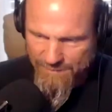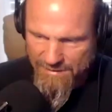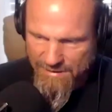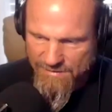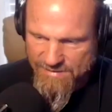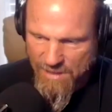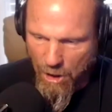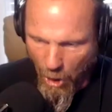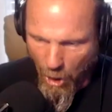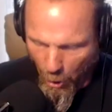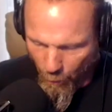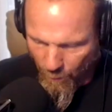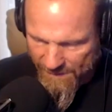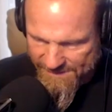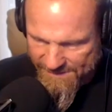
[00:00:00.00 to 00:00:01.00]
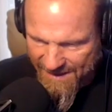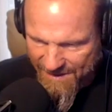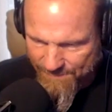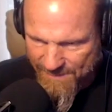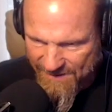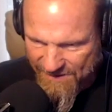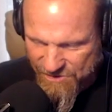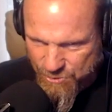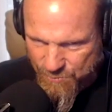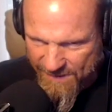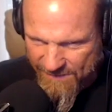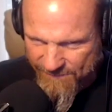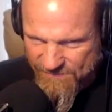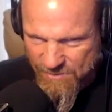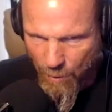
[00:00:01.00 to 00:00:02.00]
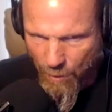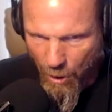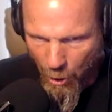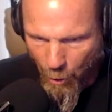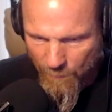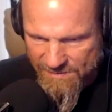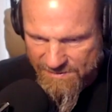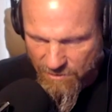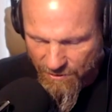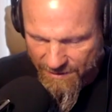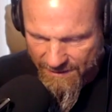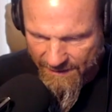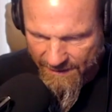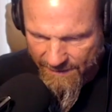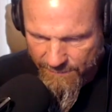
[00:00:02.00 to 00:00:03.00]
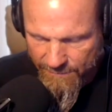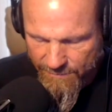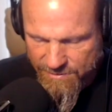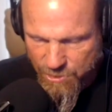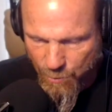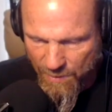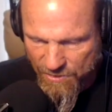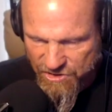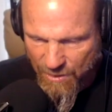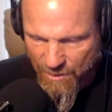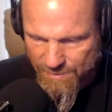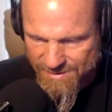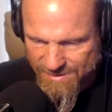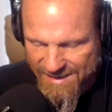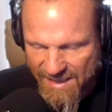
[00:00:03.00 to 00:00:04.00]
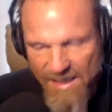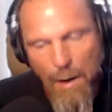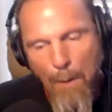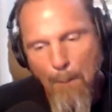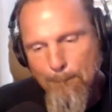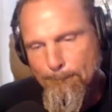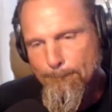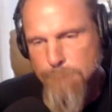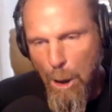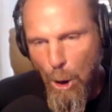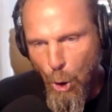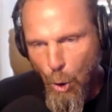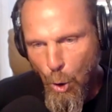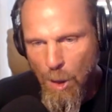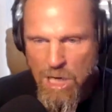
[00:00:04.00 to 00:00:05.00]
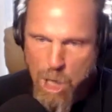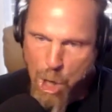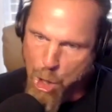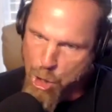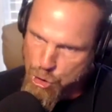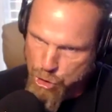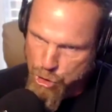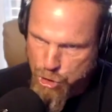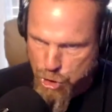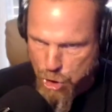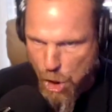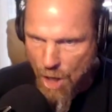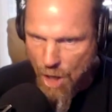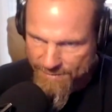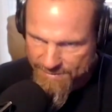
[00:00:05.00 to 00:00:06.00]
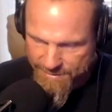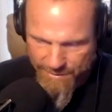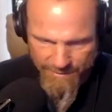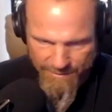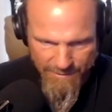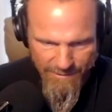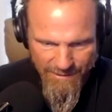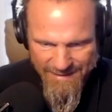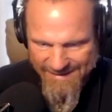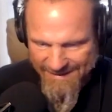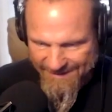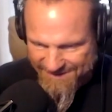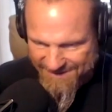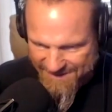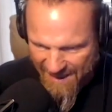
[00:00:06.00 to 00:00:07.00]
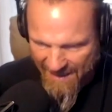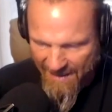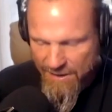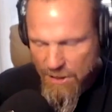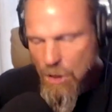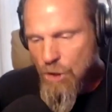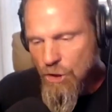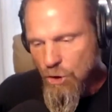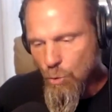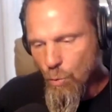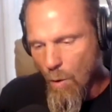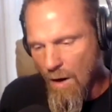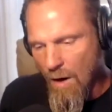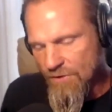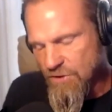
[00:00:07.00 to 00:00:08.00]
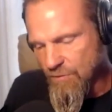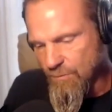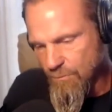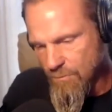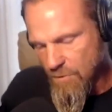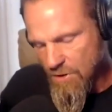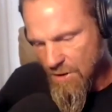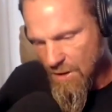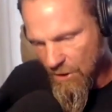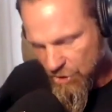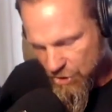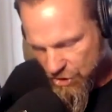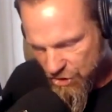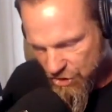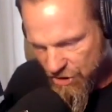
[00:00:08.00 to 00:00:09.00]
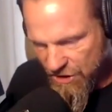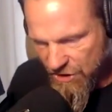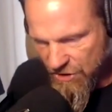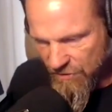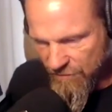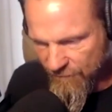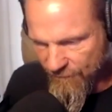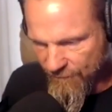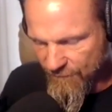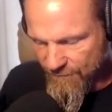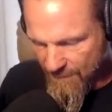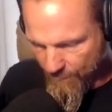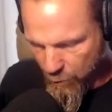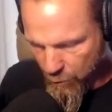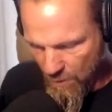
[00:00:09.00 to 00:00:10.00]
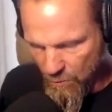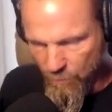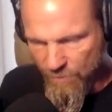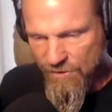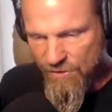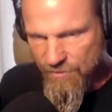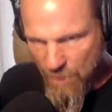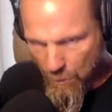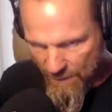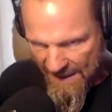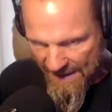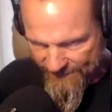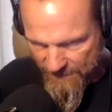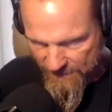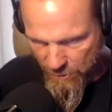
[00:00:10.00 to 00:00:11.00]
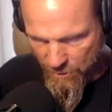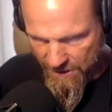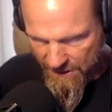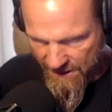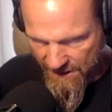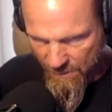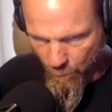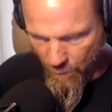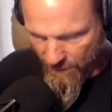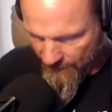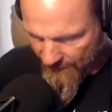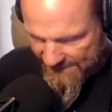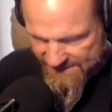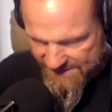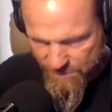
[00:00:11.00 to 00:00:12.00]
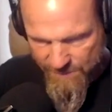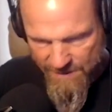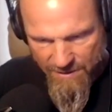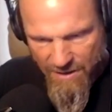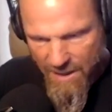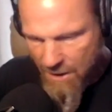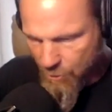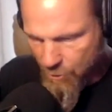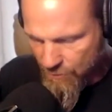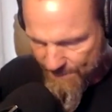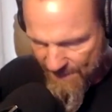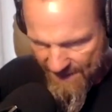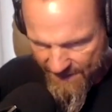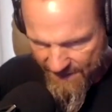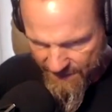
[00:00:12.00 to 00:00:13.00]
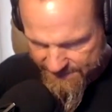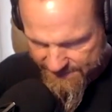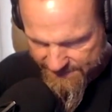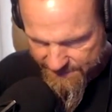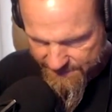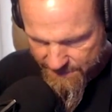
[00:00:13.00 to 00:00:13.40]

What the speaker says: is always administrative, so always look it in. To which I would say, bullshit. It's not. You want to achieve the point where you don't have to look it in, whether that's 3 o'clock or appendix,